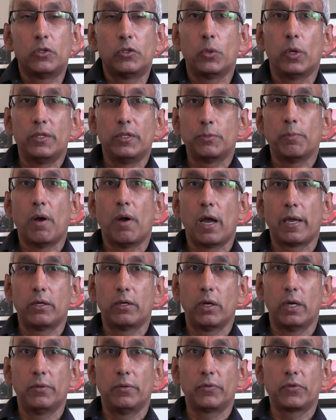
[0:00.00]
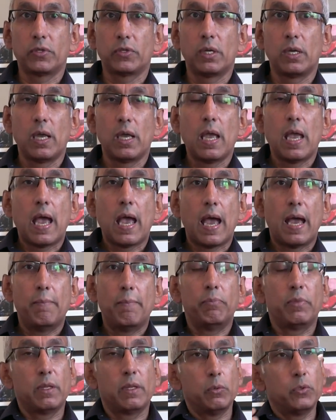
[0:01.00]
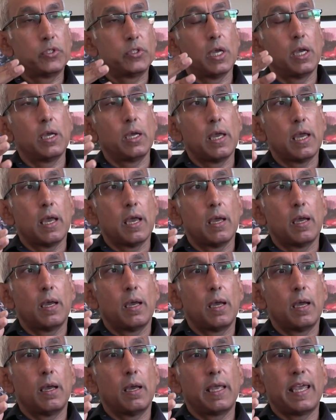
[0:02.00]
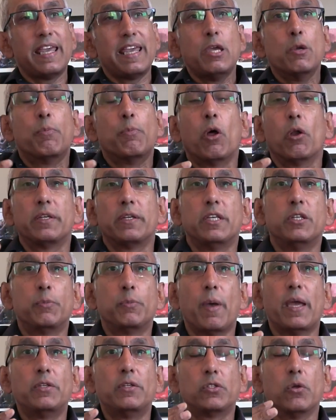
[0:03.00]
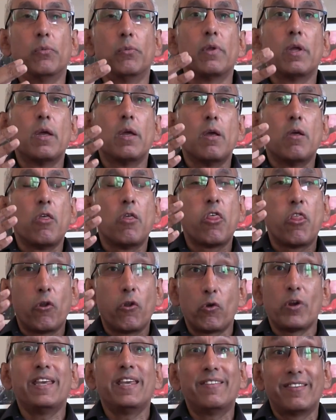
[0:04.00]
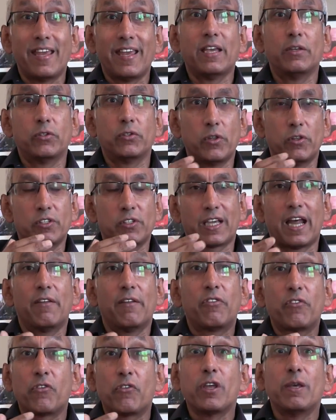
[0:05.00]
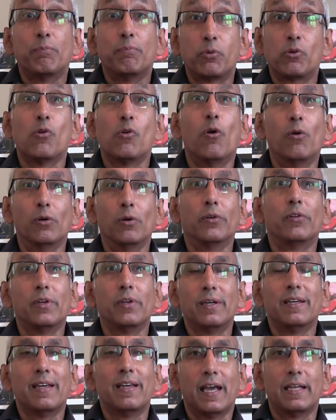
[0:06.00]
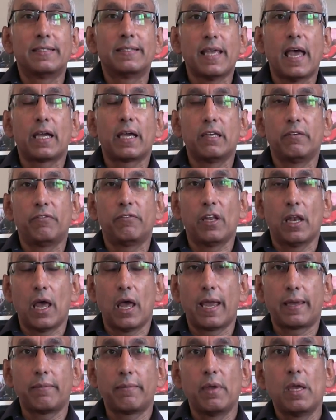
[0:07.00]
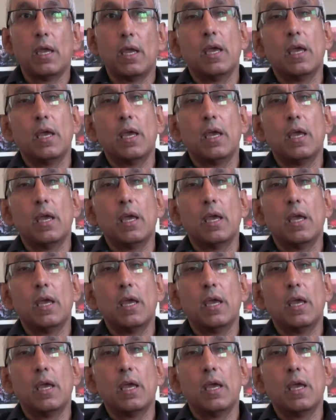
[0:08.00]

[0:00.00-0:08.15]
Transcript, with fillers: towards migrants. Um, there was a uh, E U policy based on three things, this kind of three-pronged attack, if you like.